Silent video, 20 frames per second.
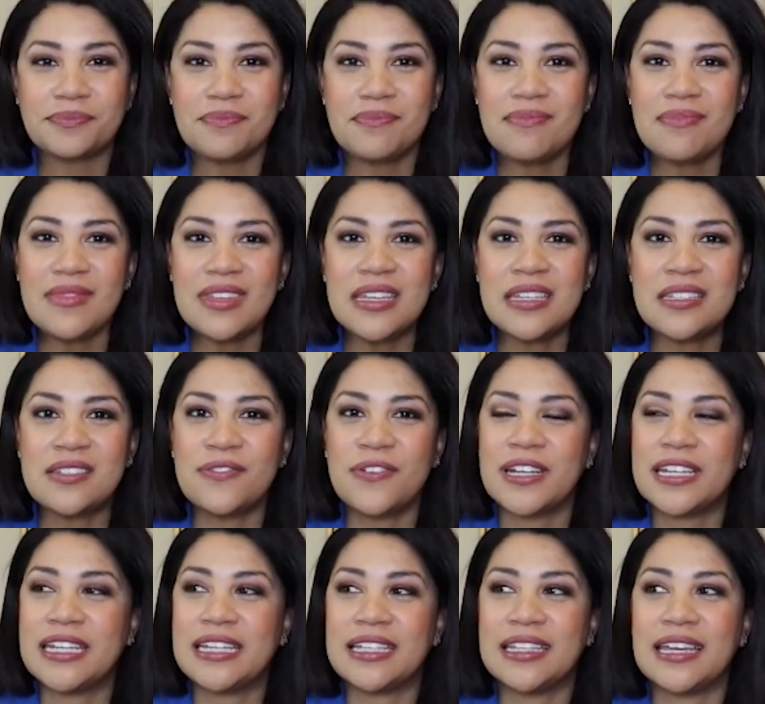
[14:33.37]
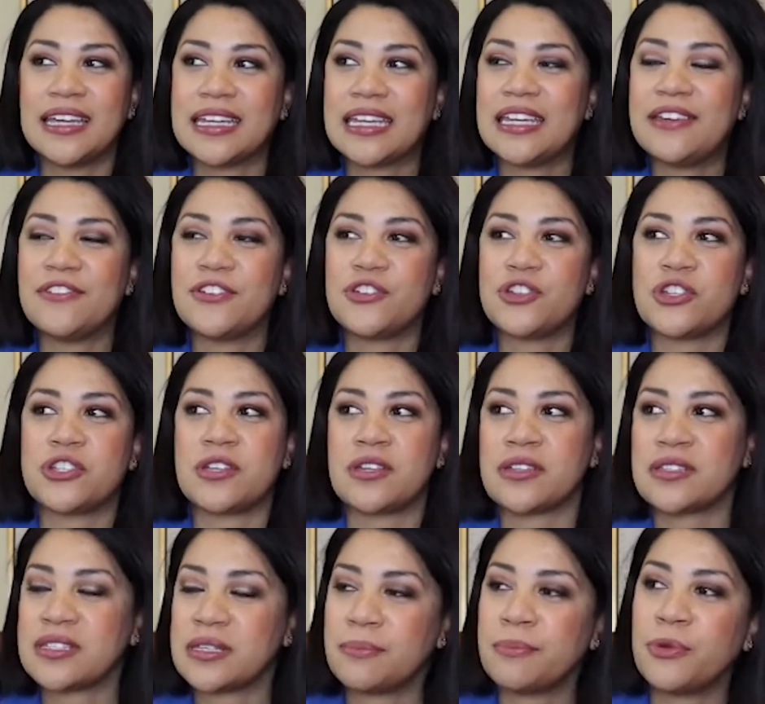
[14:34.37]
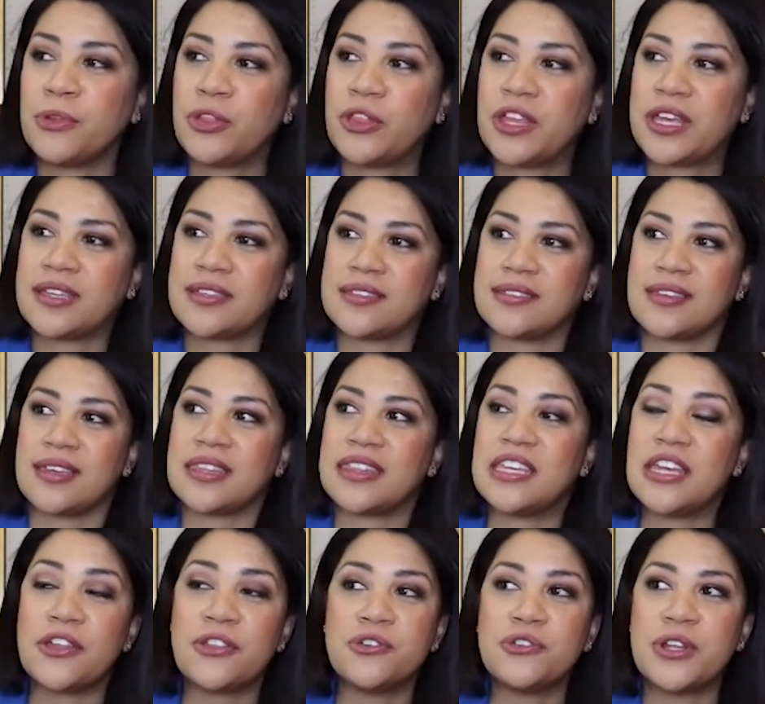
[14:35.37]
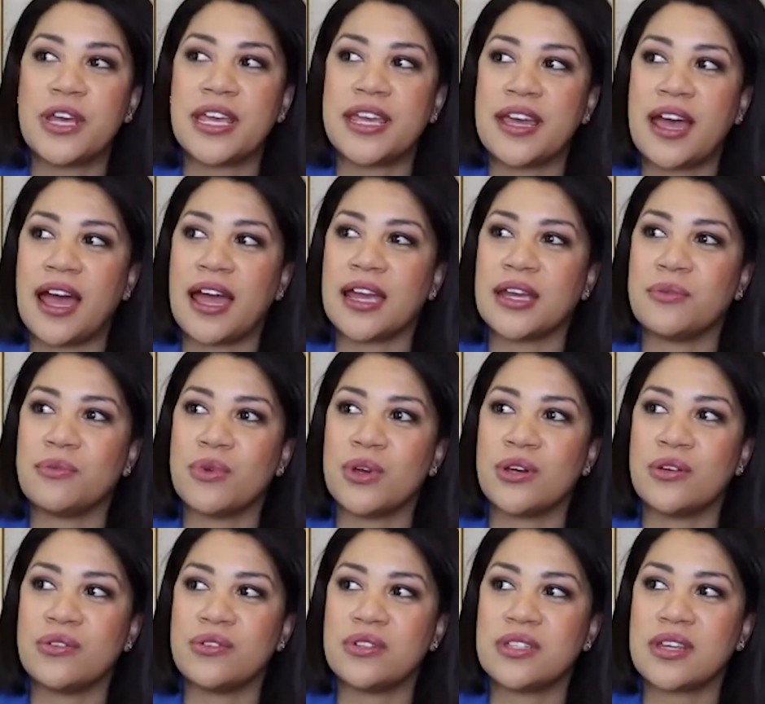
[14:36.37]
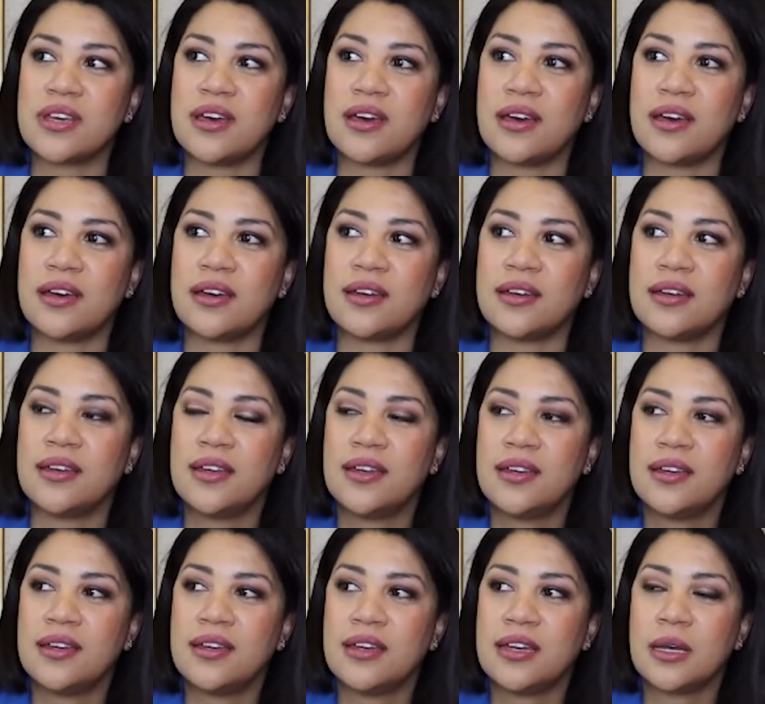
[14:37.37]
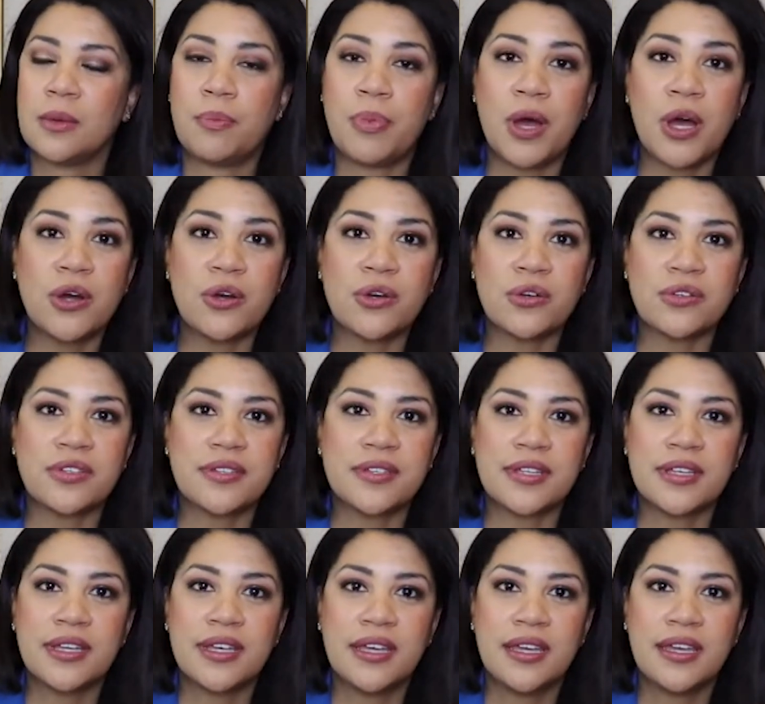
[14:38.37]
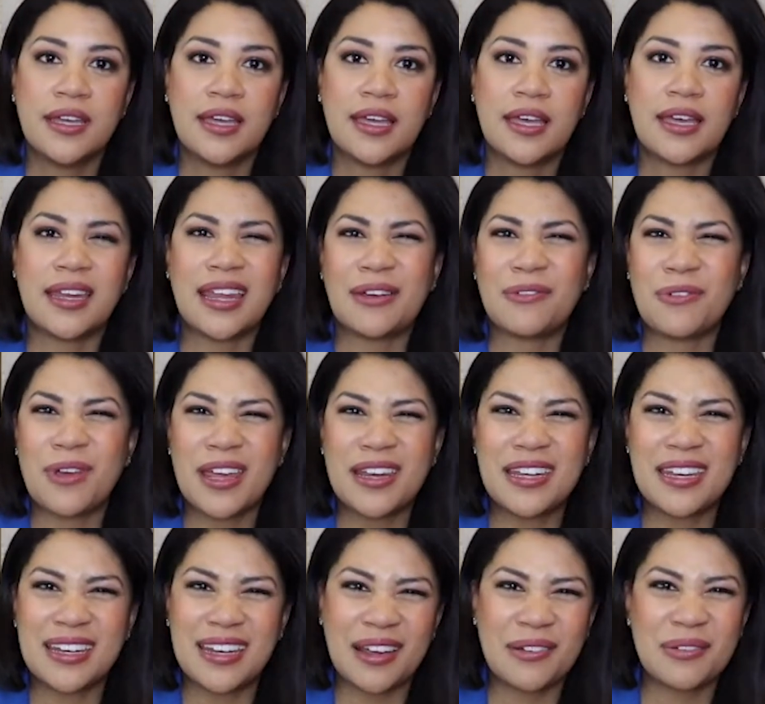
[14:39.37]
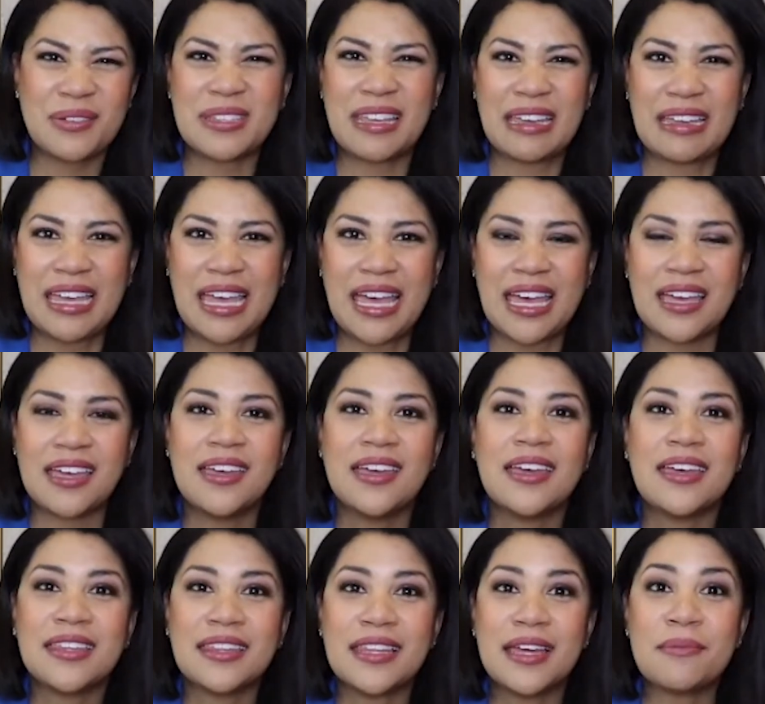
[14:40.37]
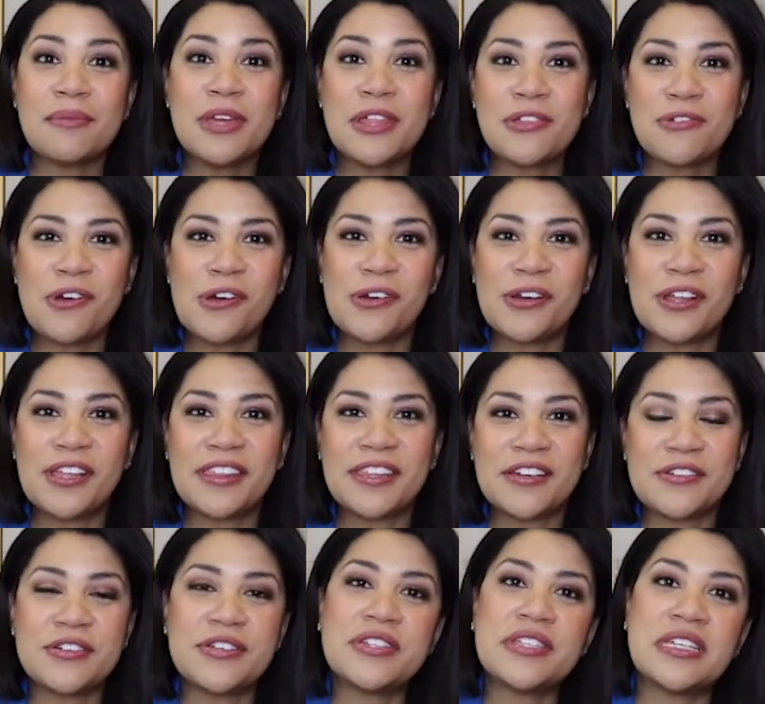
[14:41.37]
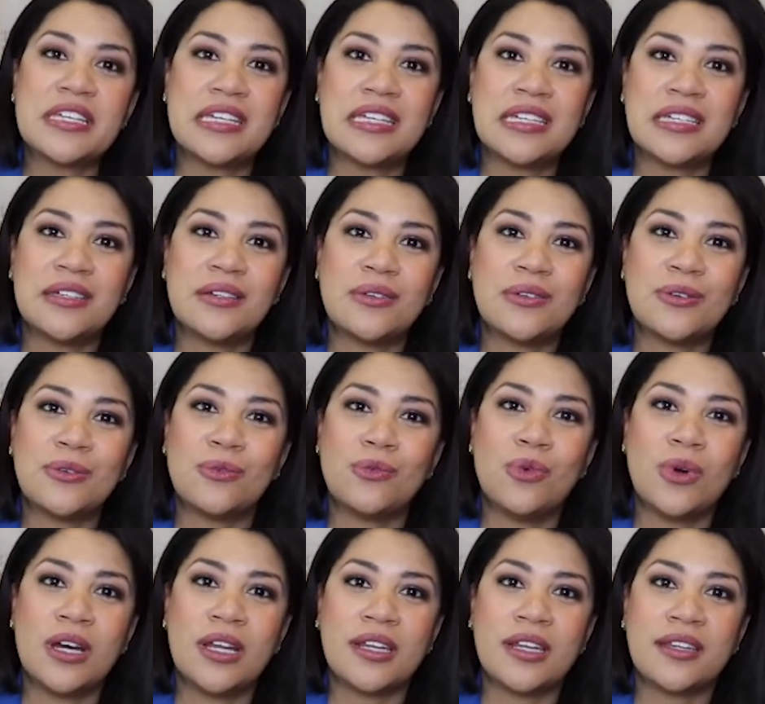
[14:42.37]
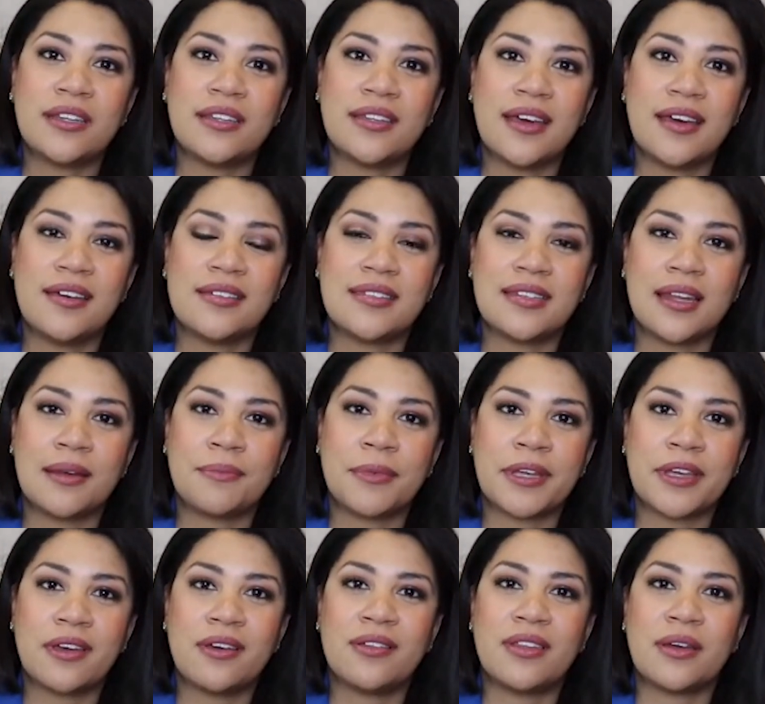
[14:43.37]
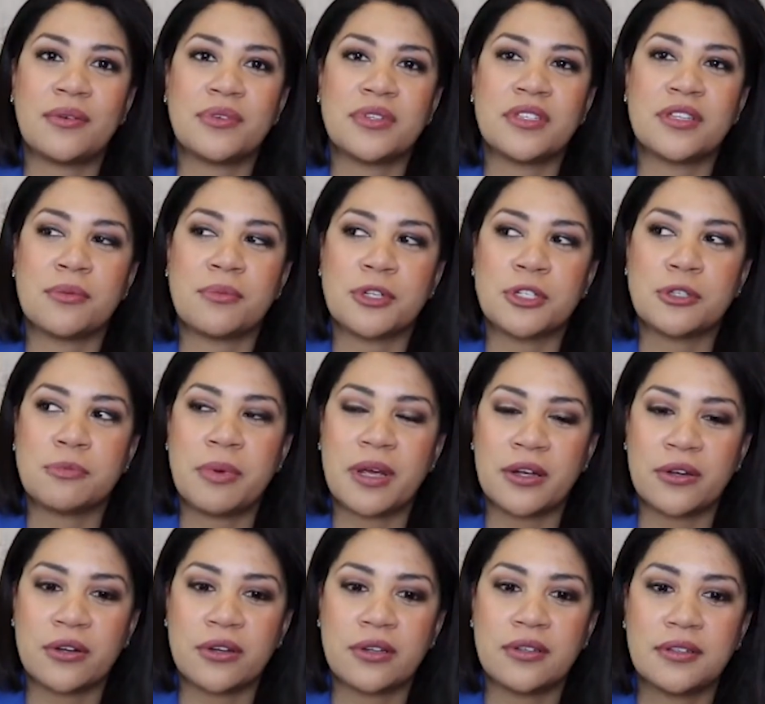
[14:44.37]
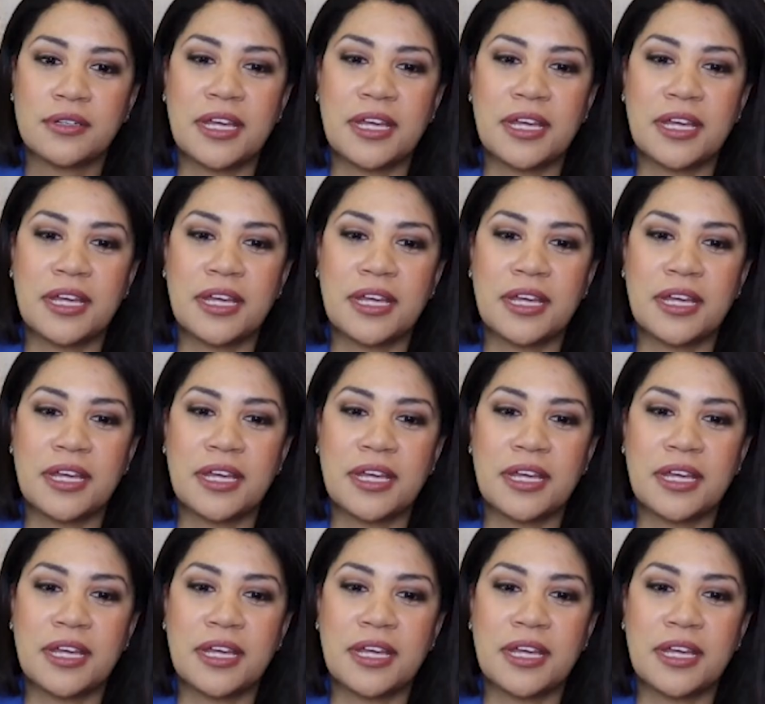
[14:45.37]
It's funny, like even just on simple things. Like the other day I wrote a post and I read it and I was like, let me throw it in there and see what it does. And I'm like, oh, that was so much better.